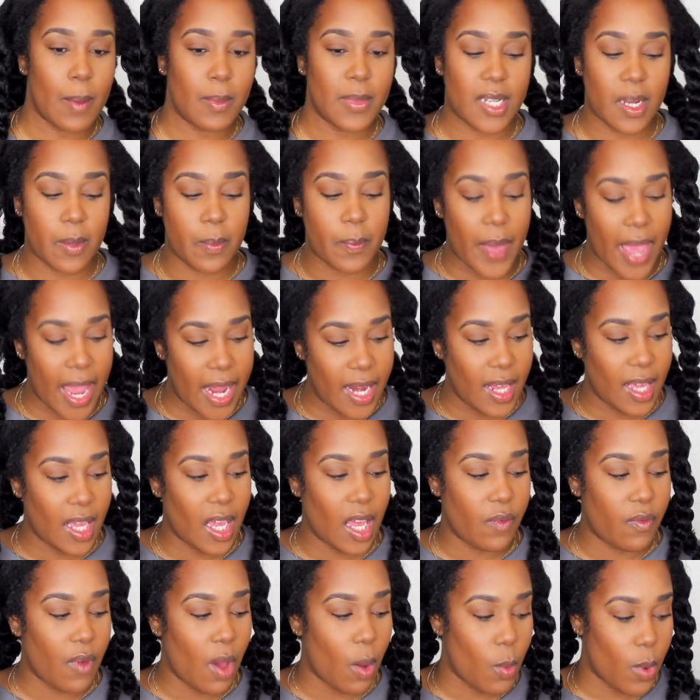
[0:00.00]
I'm debating
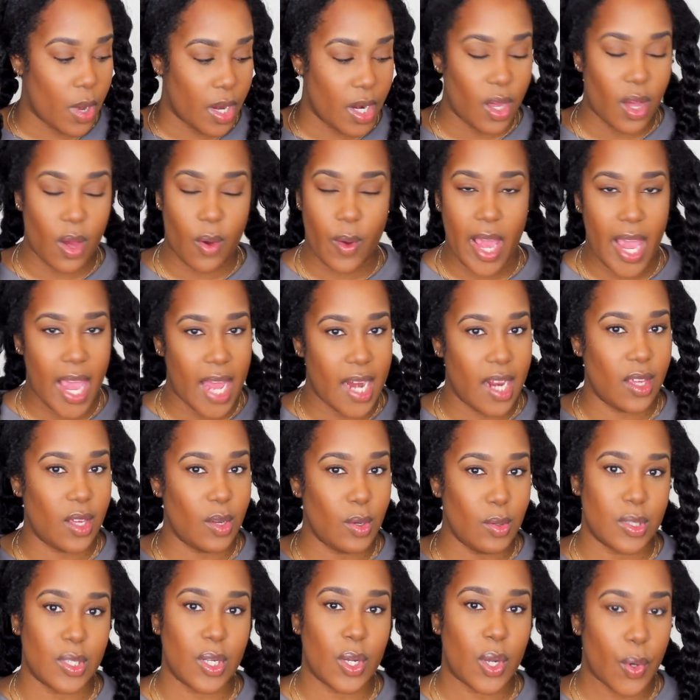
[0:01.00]
if I want to go ahead and
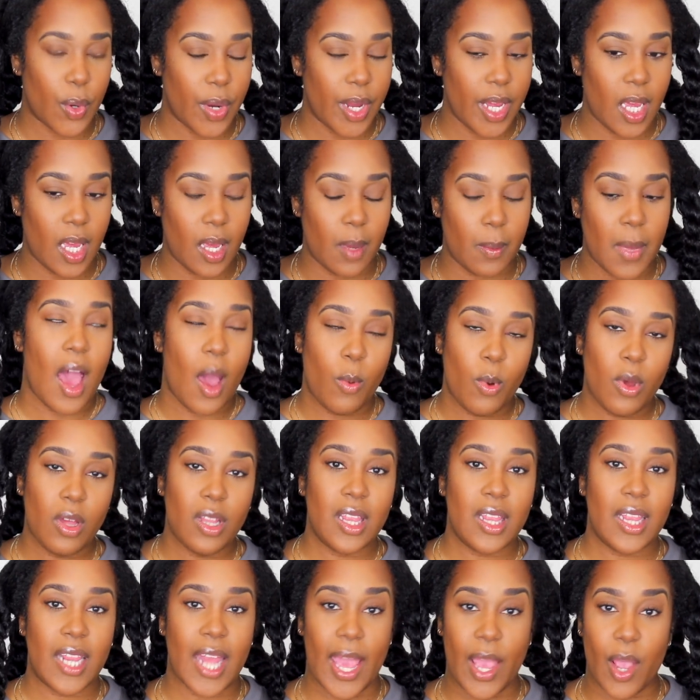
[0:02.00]
use a cream. I will
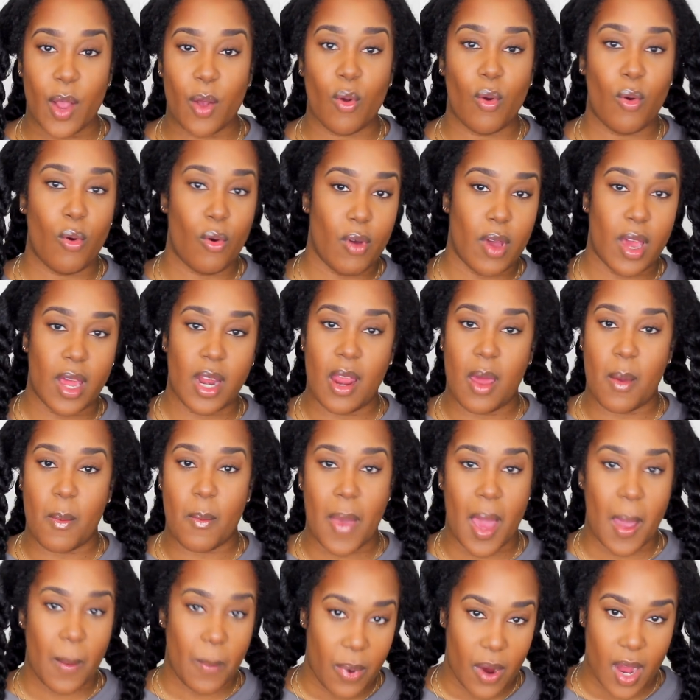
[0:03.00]
layer on
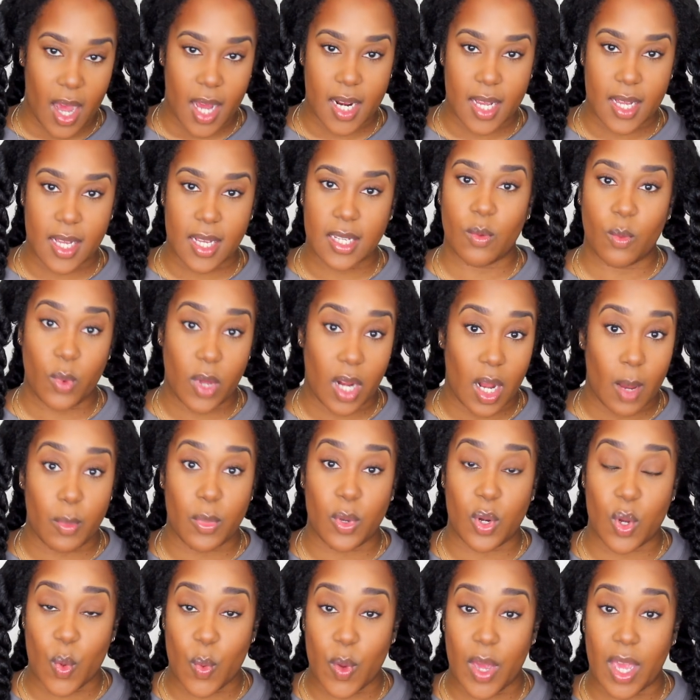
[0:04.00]
my product when
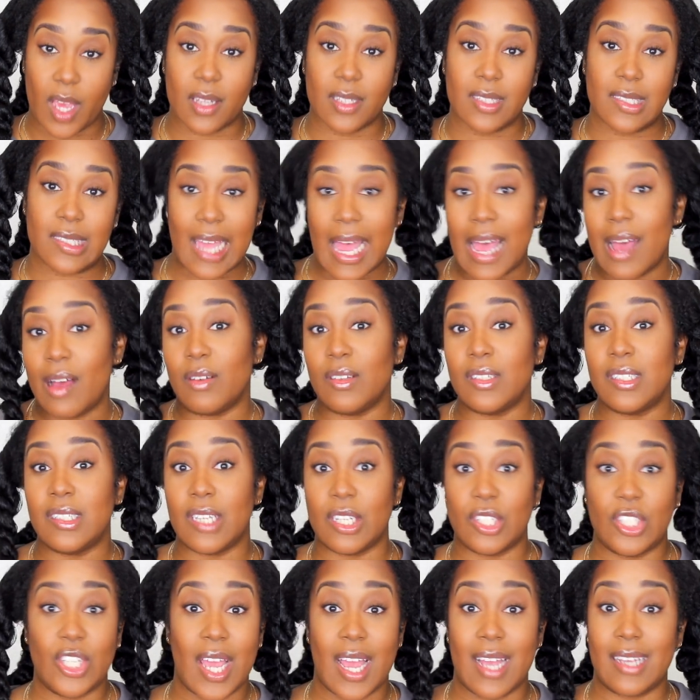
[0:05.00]
I'm doing styles
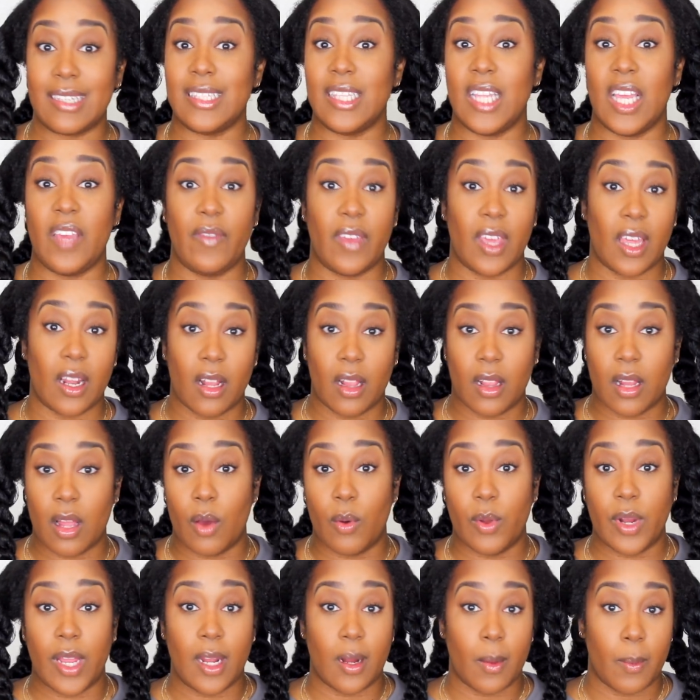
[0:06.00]
such as leaving it
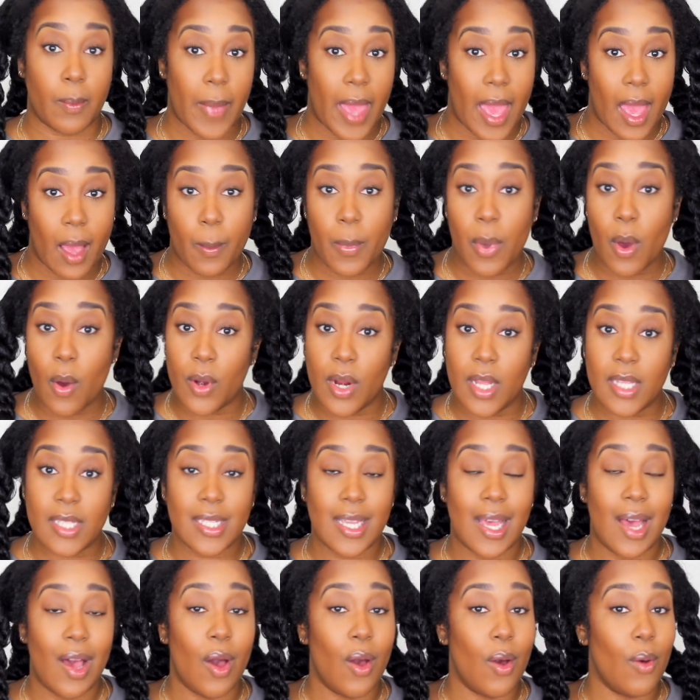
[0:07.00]
alone in a back
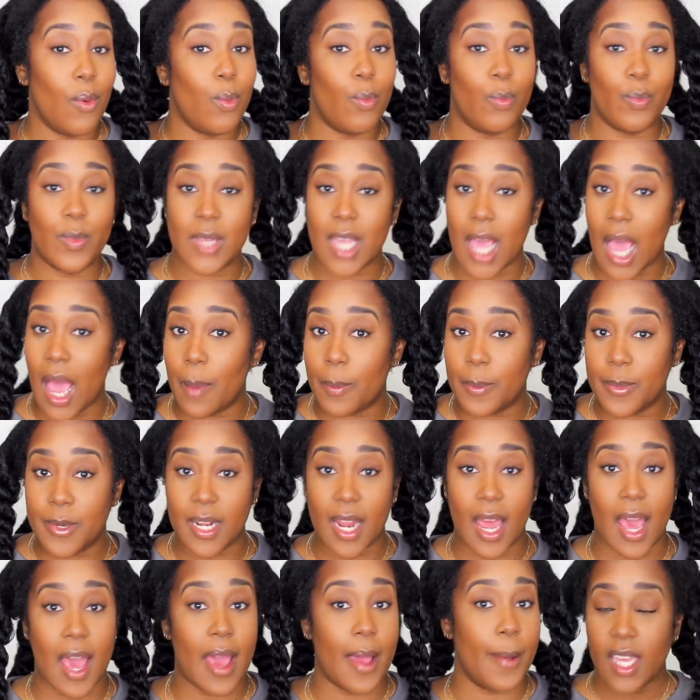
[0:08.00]
ponytail, top
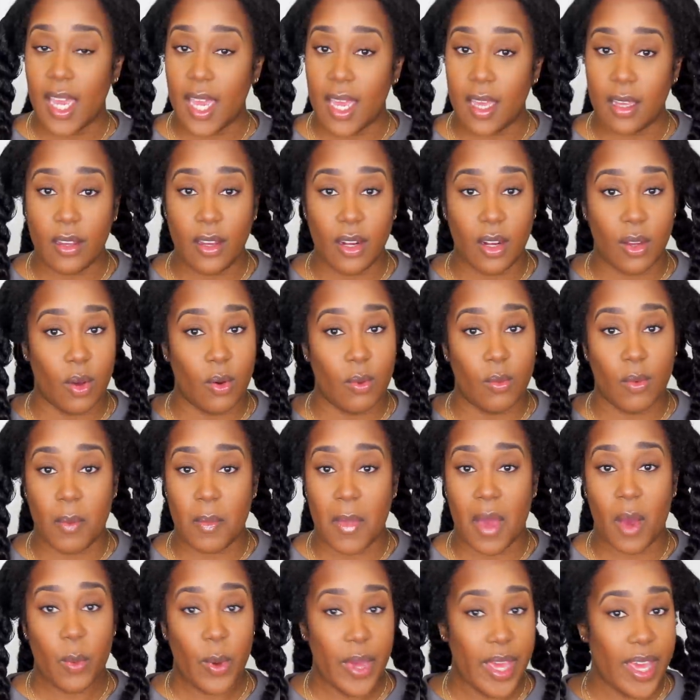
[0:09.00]
knot, and you know, with
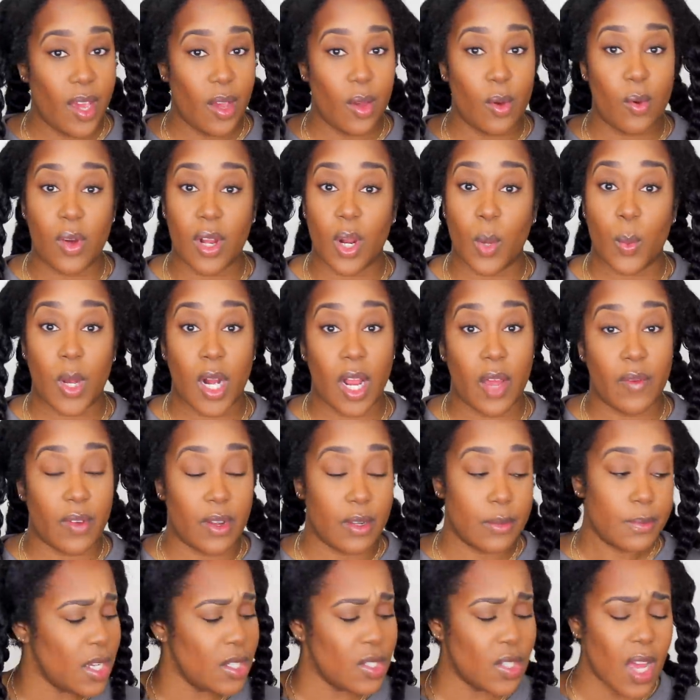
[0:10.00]
my wig on or
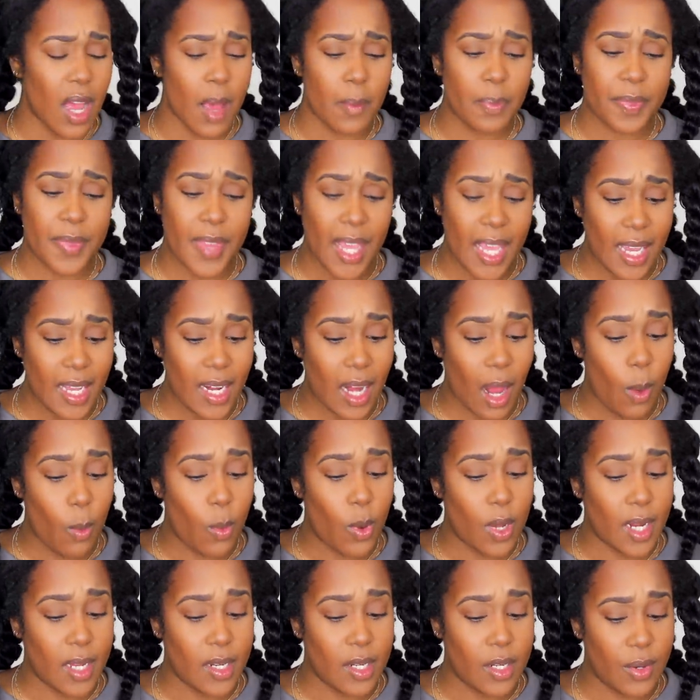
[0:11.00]
whatever. So I'm thinking I
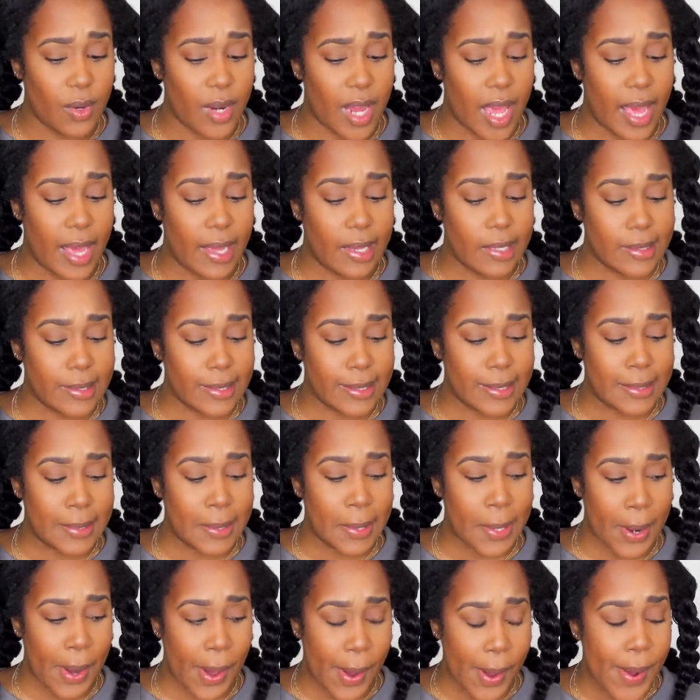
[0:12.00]
want to do that.
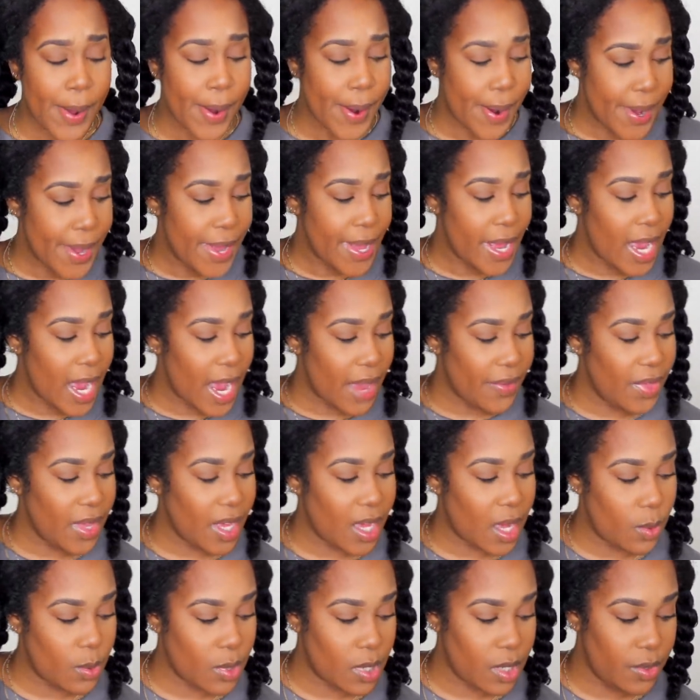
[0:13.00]
I
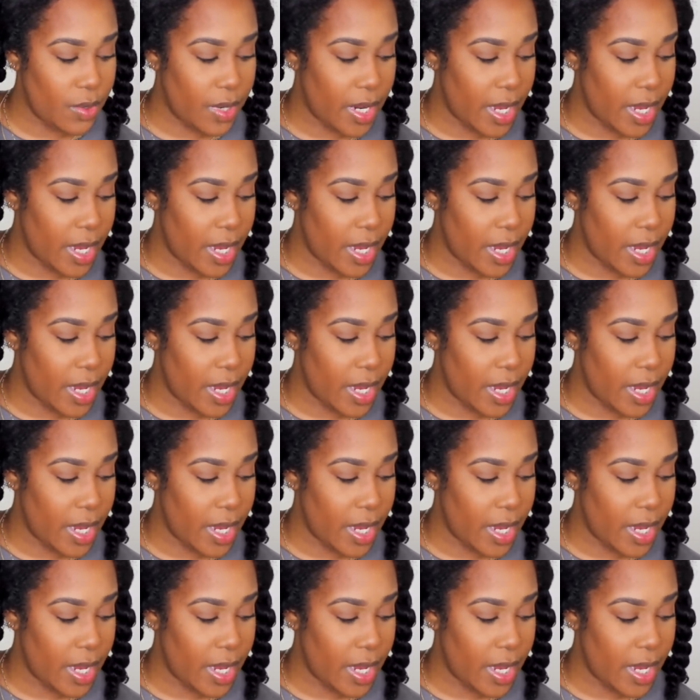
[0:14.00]
think I'm gonna do